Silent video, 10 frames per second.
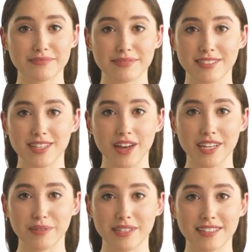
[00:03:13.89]

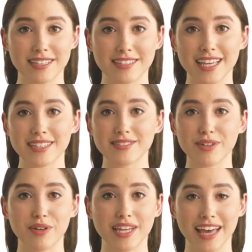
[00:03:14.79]
Starting with a success
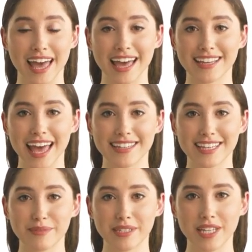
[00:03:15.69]
story and
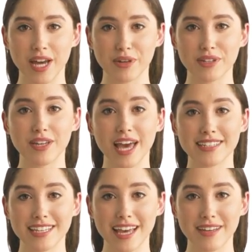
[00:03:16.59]
ending with a comical
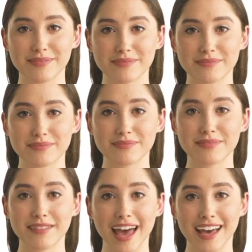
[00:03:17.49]
idea.
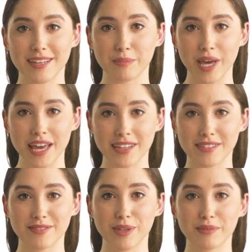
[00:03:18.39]
Either way,
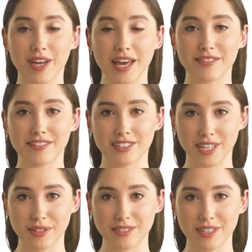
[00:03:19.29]
we're proud of the
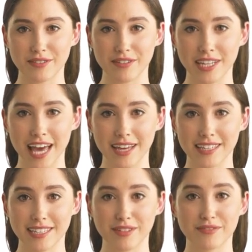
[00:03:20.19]
jokester for
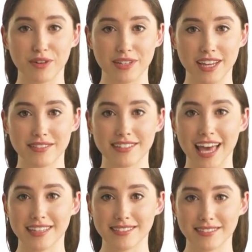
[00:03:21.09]
nailing their forklift
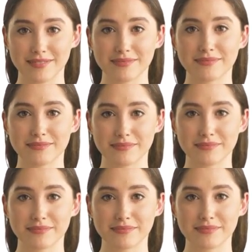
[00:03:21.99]
test.
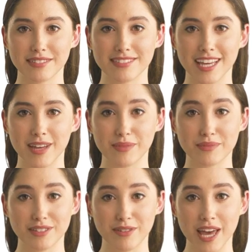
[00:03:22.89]
So,
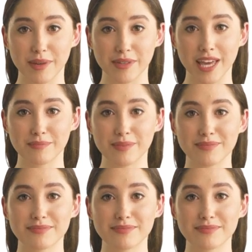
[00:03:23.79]
to wrap up.